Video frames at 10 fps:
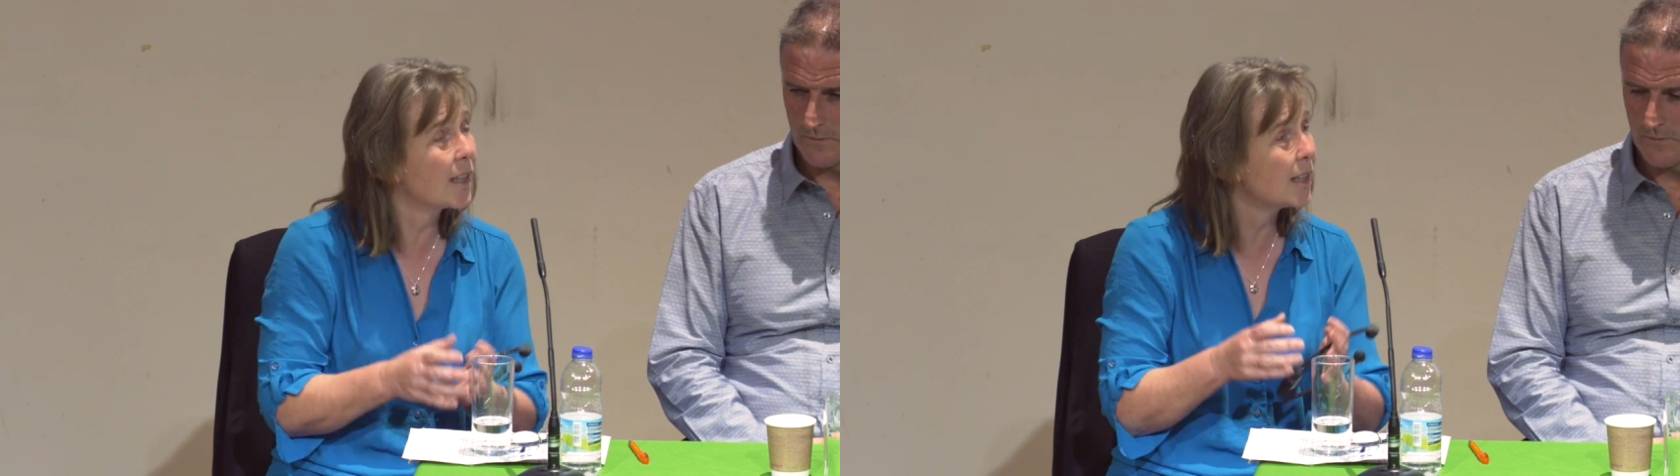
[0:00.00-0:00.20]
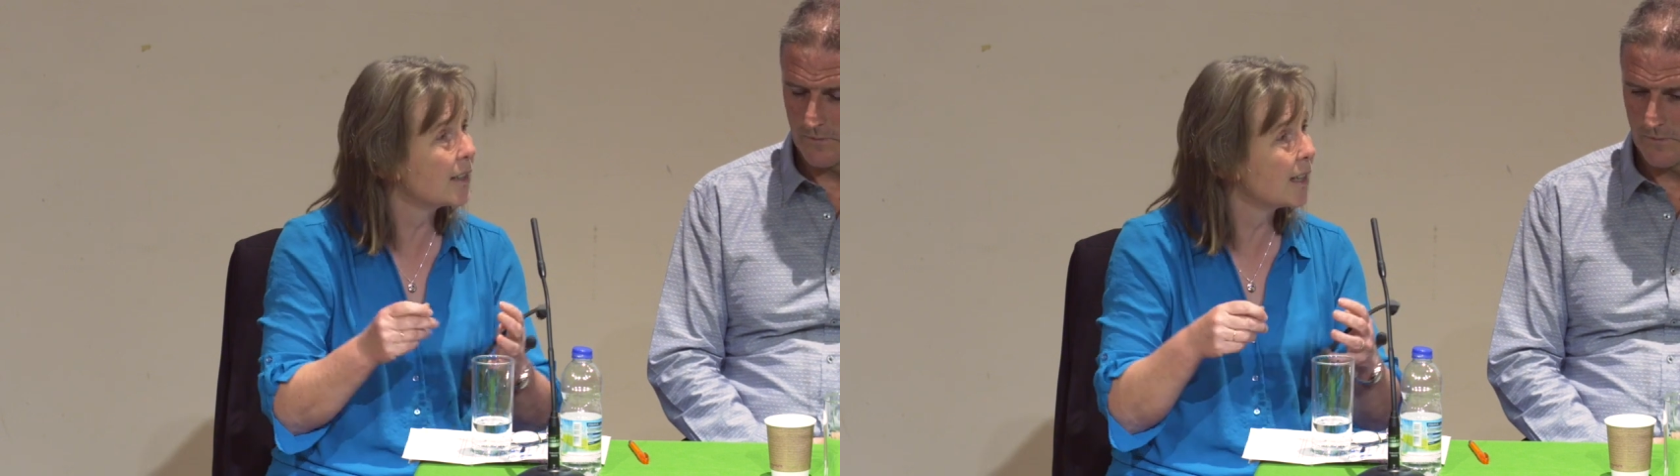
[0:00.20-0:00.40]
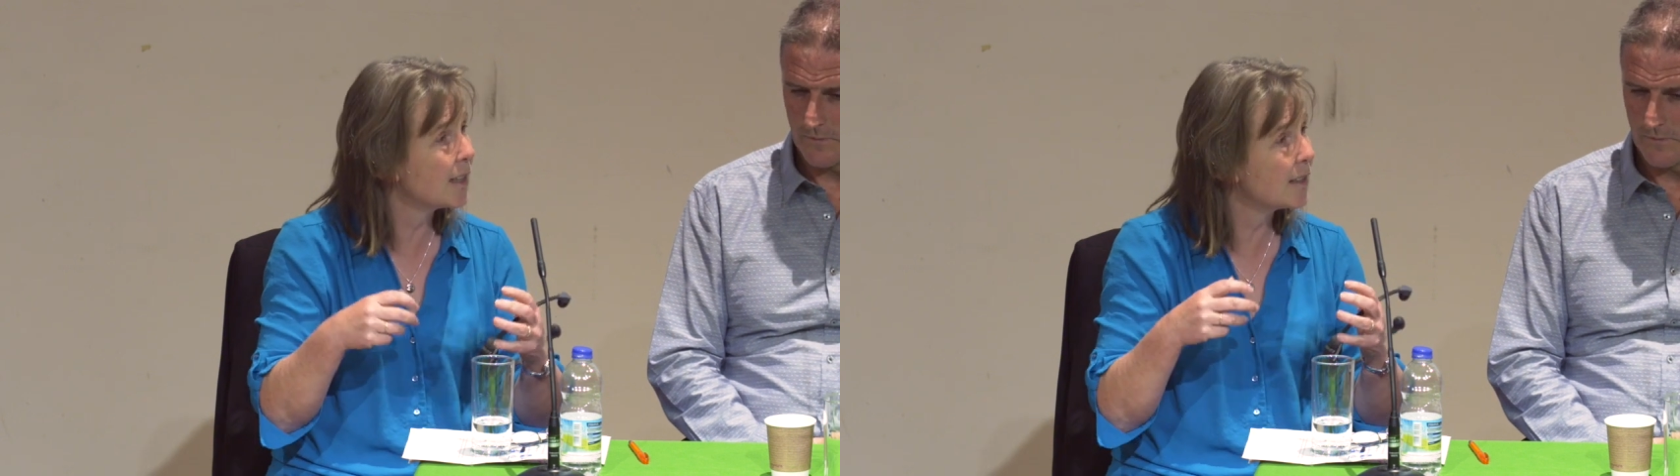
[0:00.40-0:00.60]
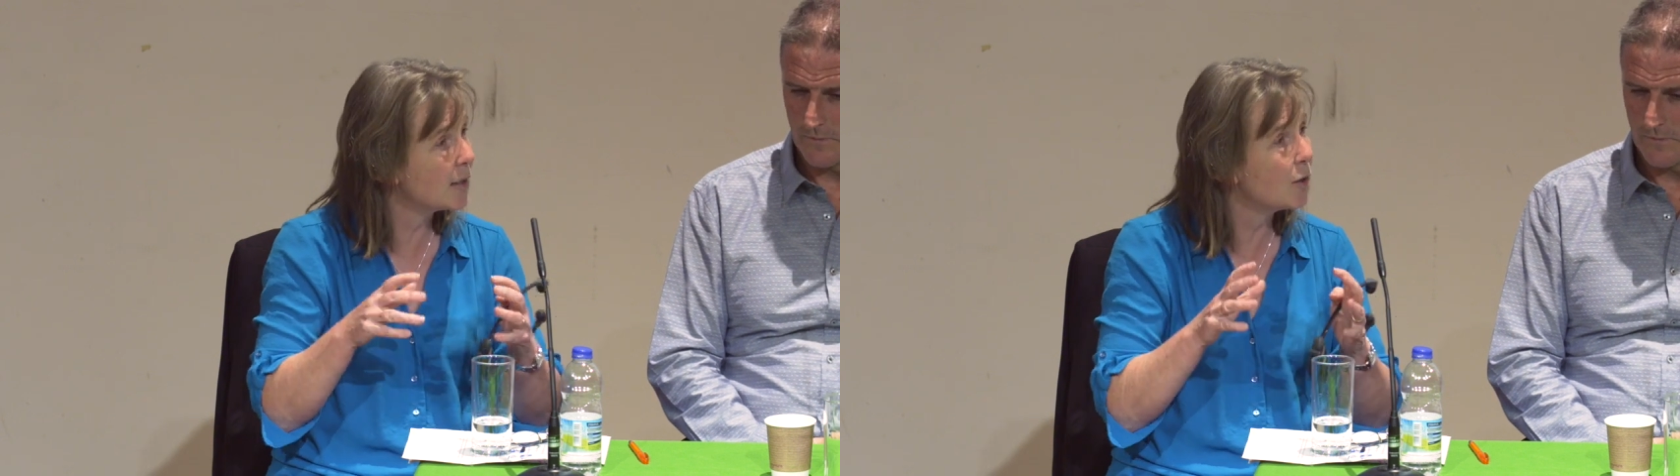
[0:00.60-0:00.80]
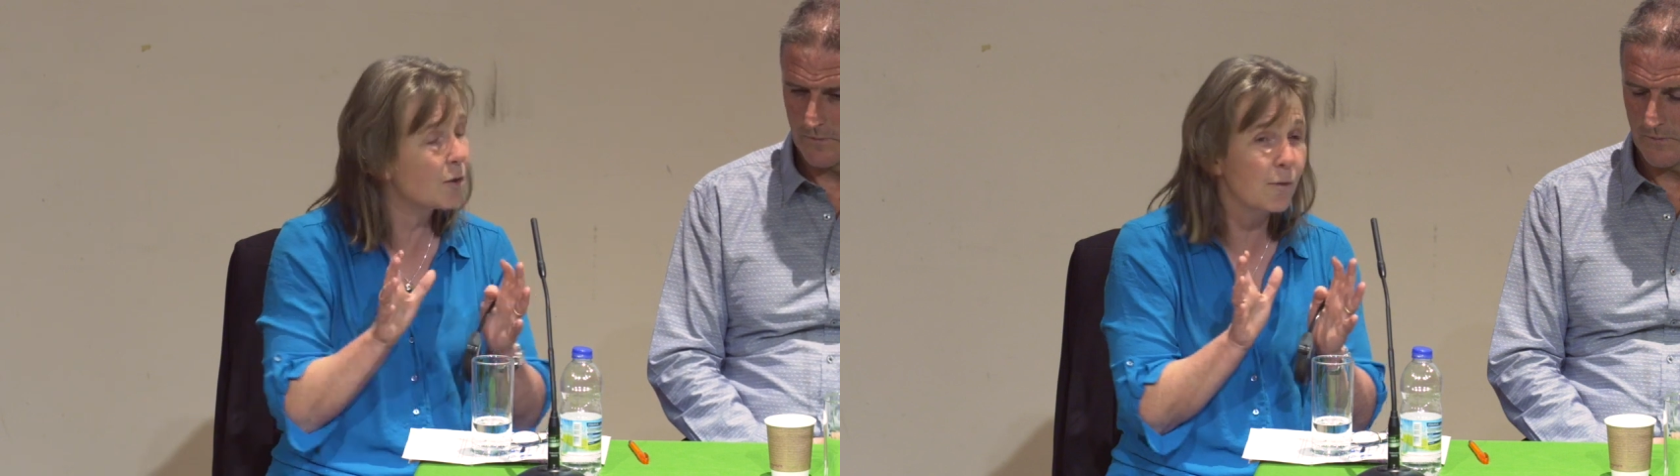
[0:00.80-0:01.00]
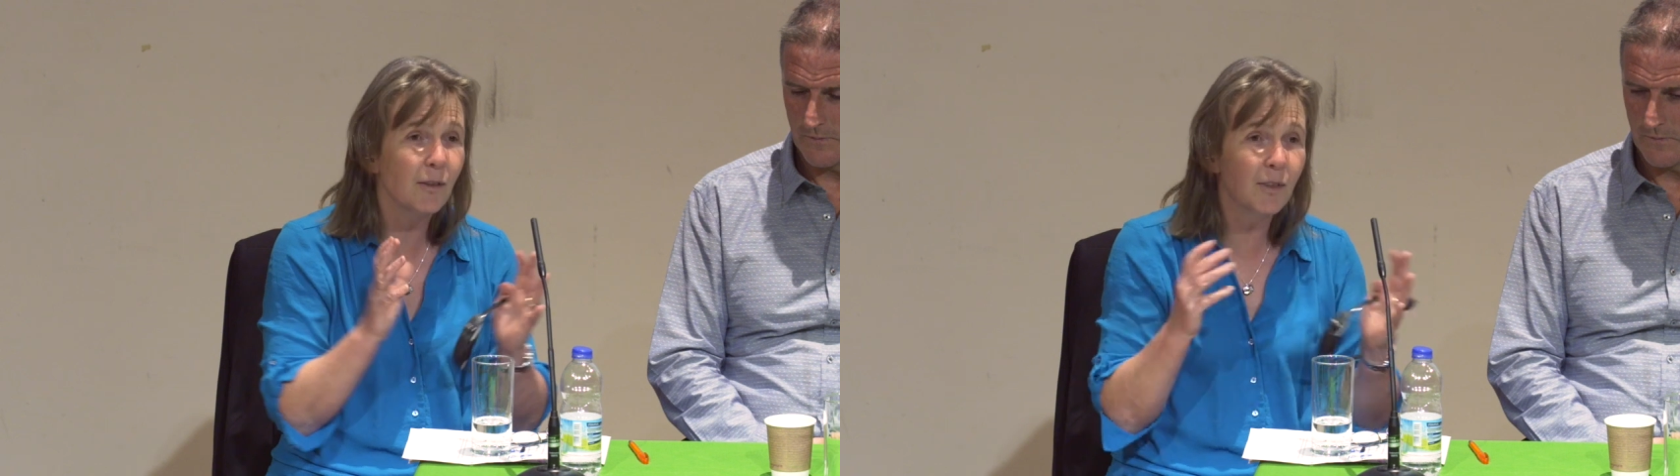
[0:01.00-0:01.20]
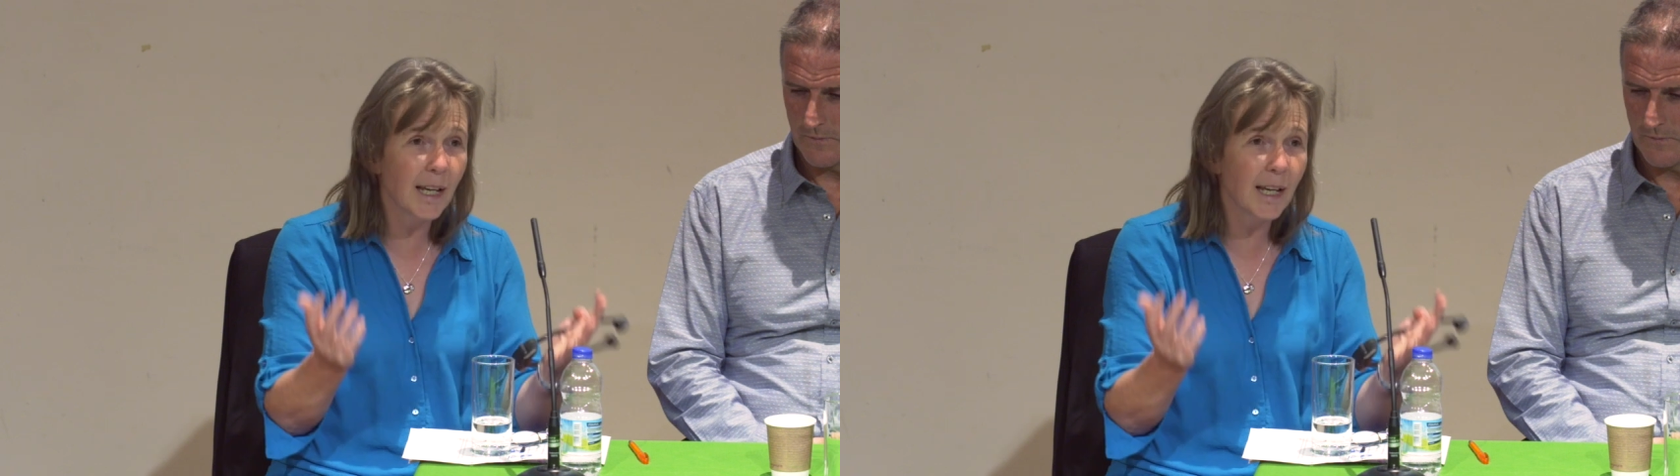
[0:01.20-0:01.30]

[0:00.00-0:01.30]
They did a lot around the